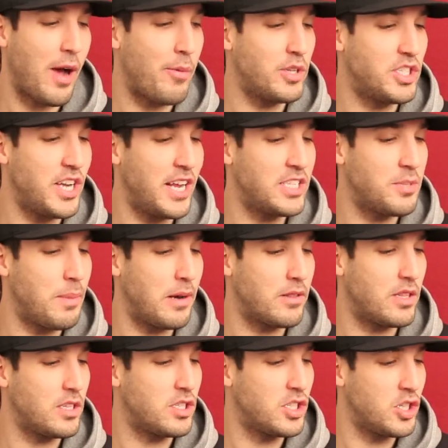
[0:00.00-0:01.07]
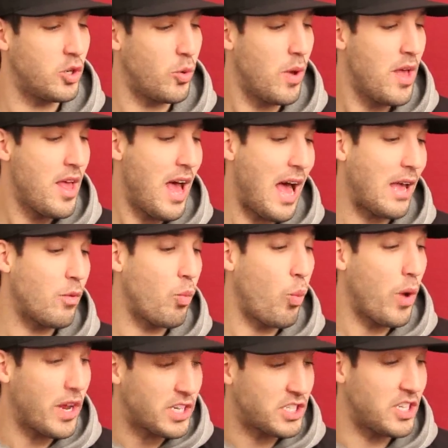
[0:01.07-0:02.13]
I would change about this shoe. I
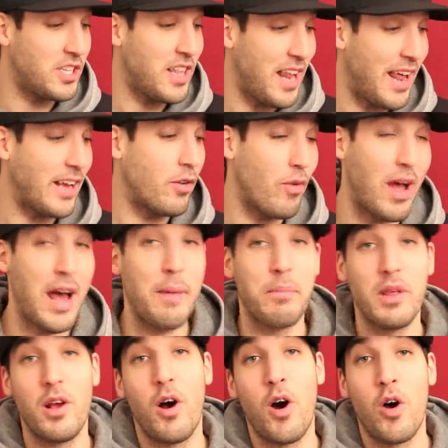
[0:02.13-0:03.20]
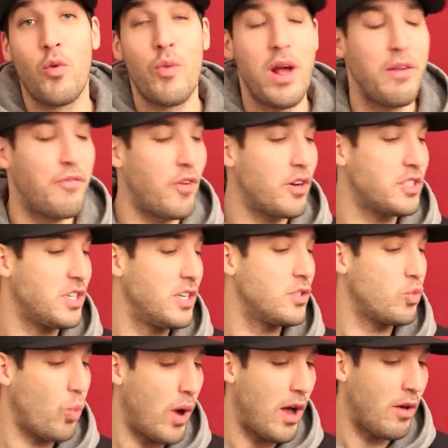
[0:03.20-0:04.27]
wish that I grabbed the all-red version
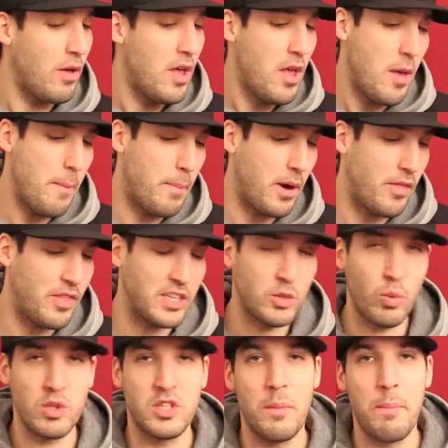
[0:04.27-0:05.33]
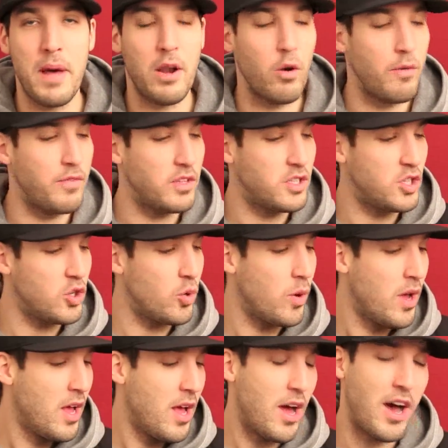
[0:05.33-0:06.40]
as well, but this was the better of the
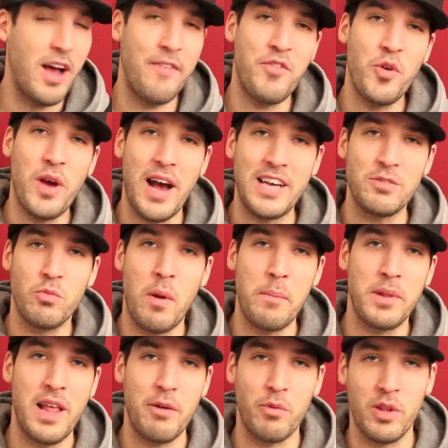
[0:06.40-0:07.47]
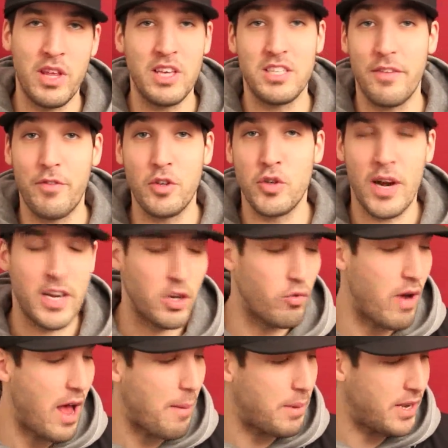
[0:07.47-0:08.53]
two. Uh, if you guys remember that release, if you tried to
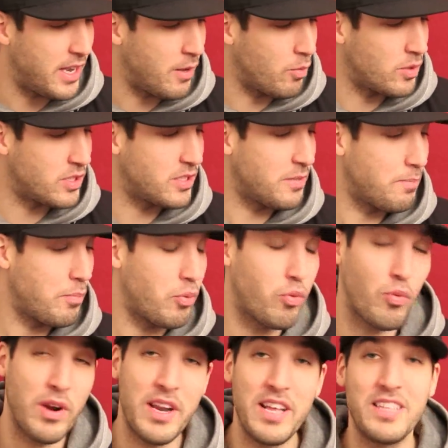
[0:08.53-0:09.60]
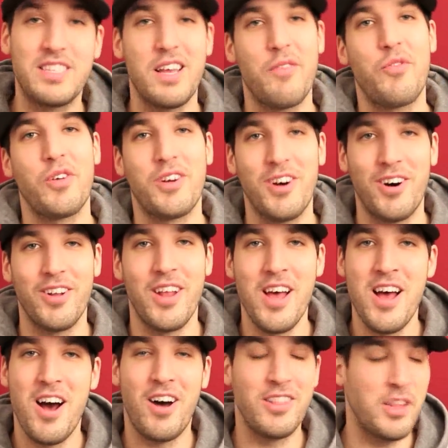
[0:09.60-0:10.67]
grab it, it was pretty difficult
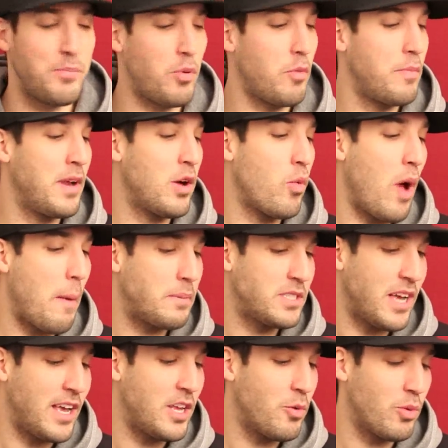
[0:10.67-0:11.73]
on the Premier website.